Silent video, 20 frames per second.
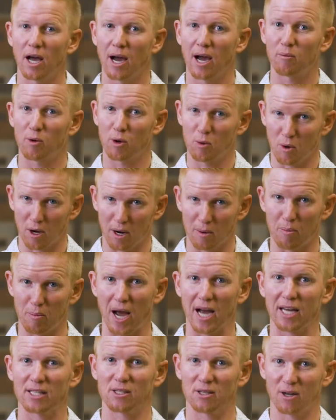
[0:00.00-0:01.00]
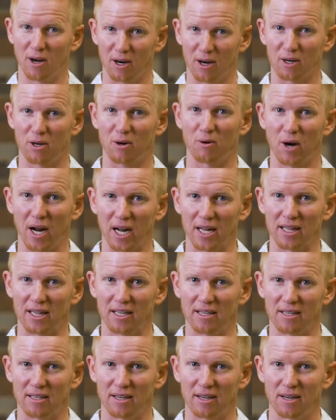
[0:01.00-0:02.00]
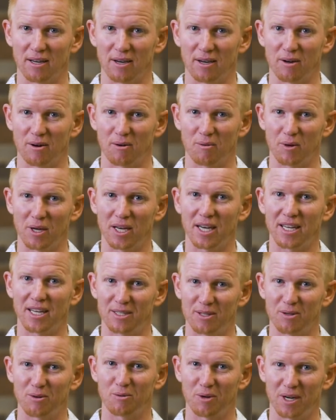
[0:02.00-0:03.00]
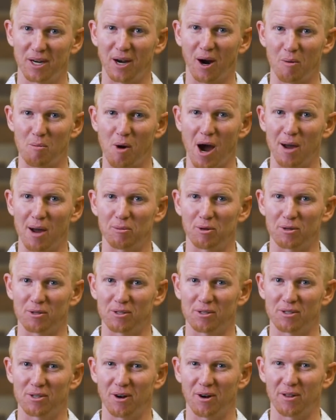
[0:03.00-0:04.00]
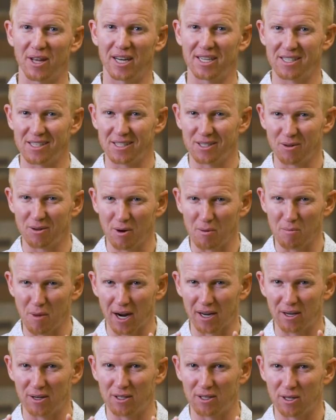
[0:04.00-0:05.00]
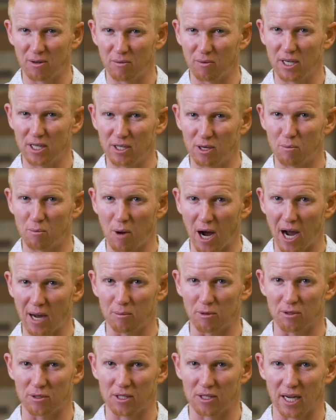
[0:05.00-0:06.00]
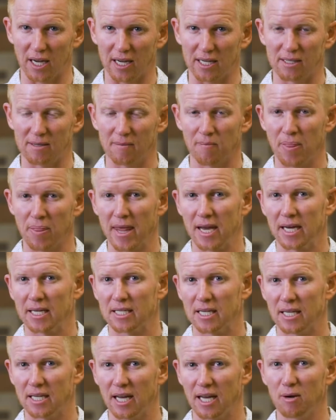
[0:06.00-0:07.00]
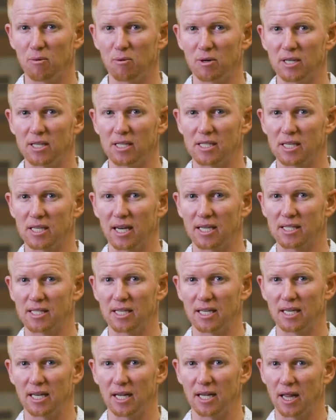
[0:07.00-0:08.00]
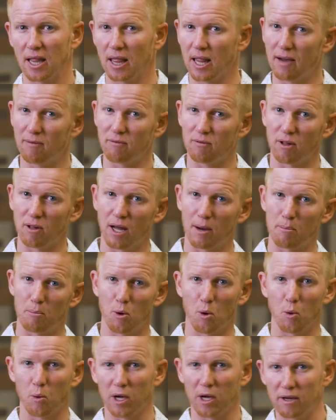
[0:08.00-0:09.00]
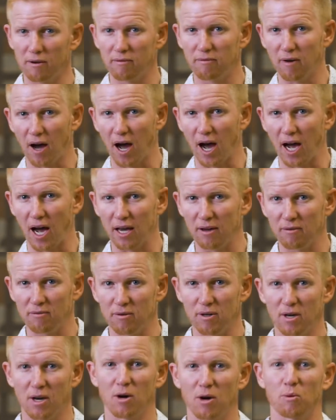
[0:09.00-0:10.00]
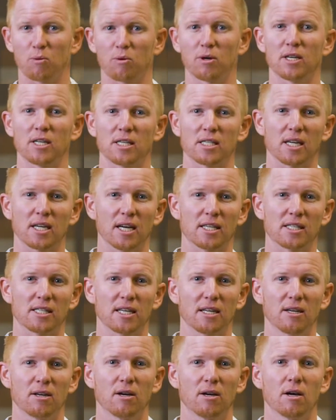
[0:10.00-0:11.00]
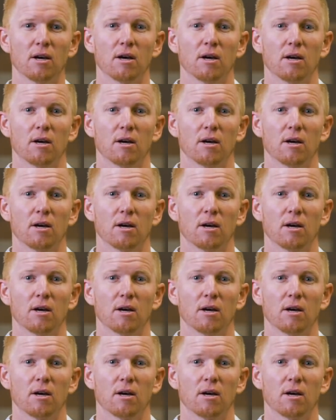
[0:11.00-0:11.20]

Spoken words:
and we want to pass it on correctly, we need to read our Bibles. So that's just a reminder to read your Bibles, guys. Today we're discussing Level Up Week 5. We're discussing,